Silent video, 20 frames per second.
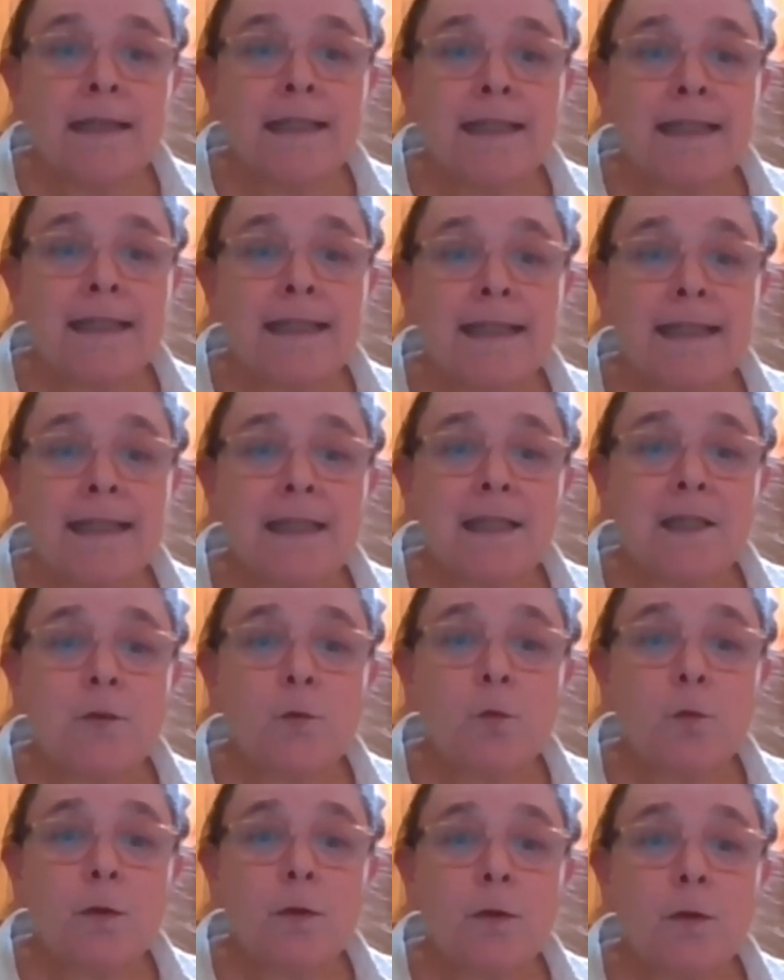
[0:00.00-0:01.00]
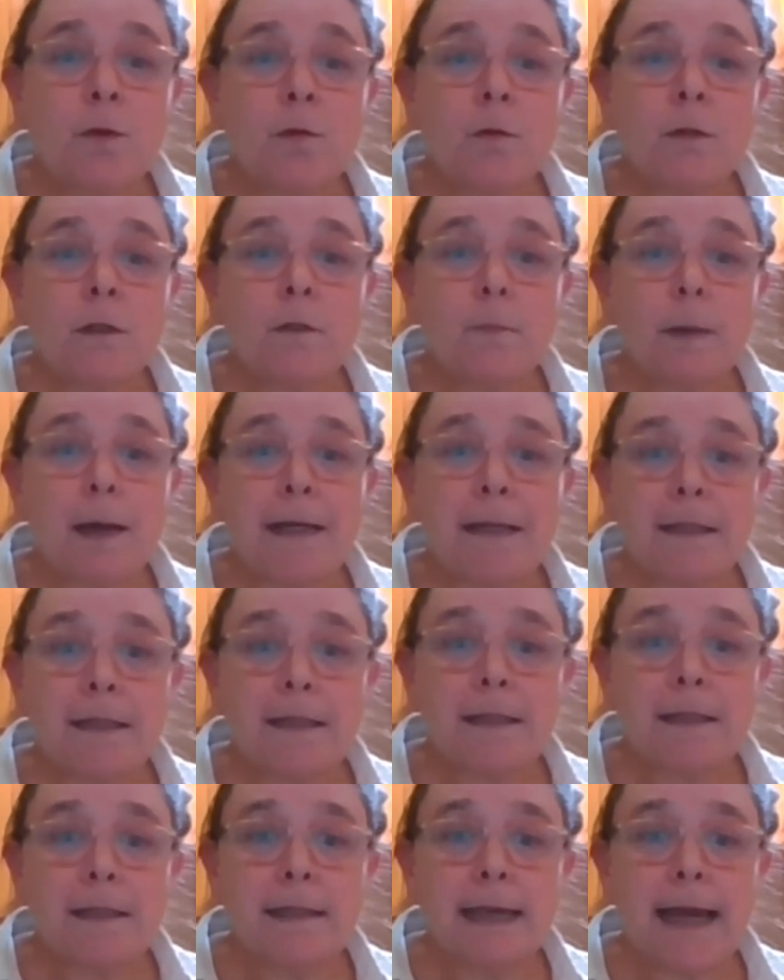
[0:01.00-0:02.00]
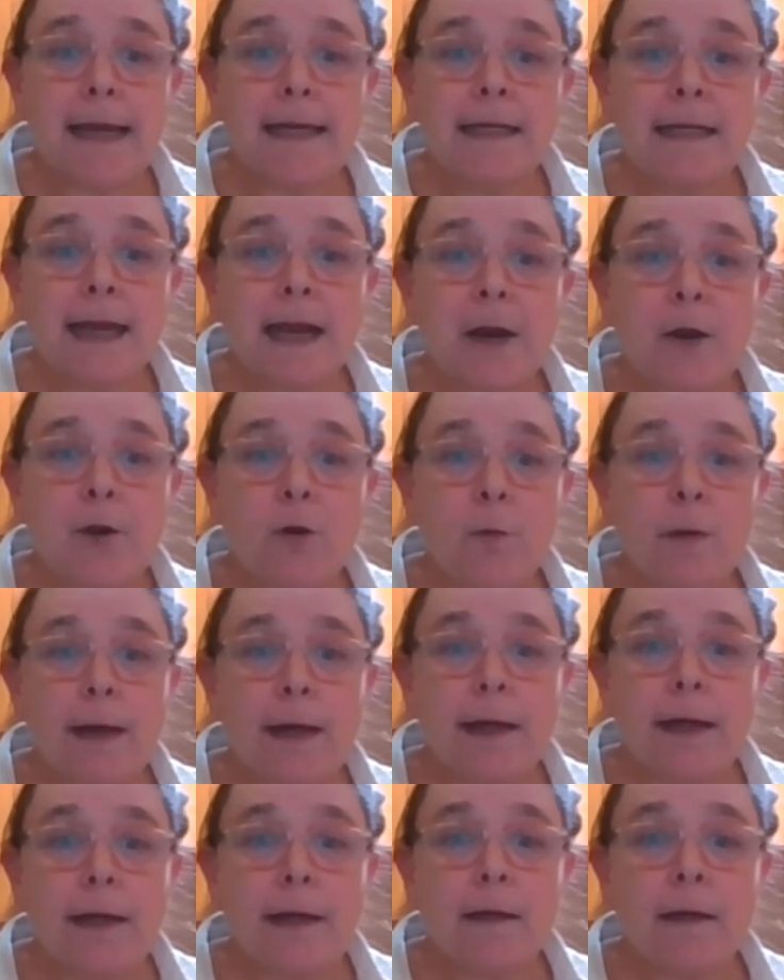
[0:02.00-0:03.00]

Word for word: Season with all spices and caraway.